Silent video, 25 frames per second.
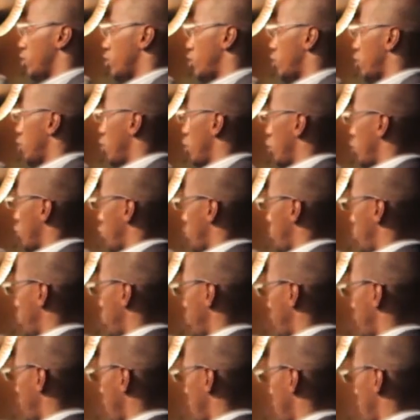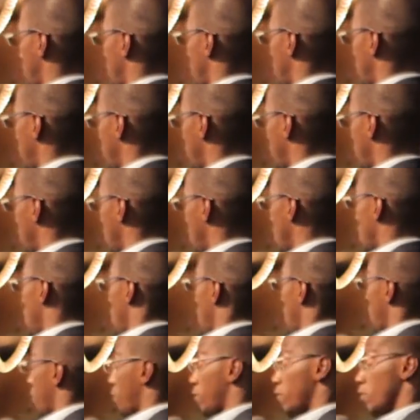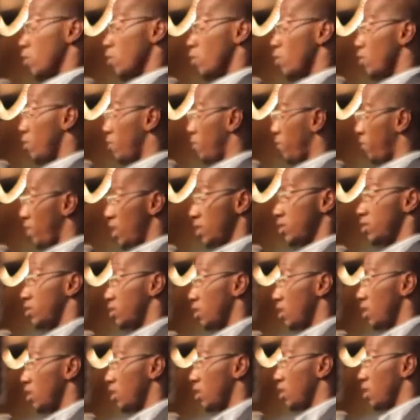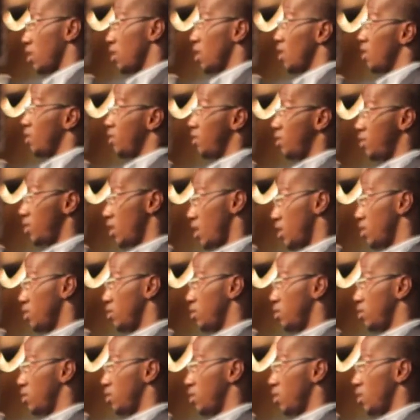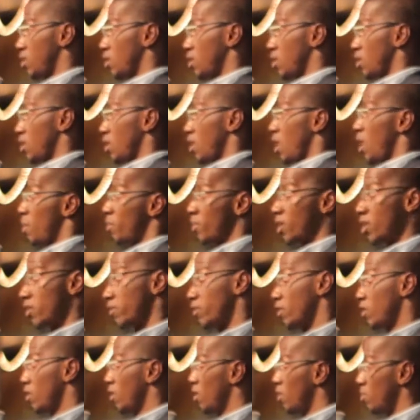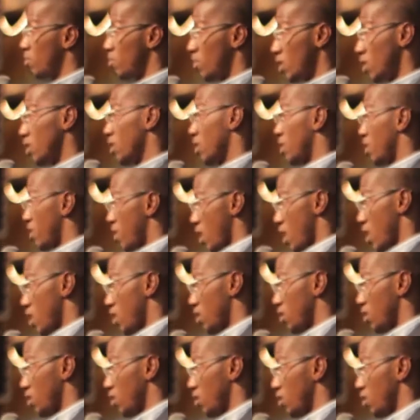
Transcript: wants to put in. If your investor says, I'm giving you R1 million,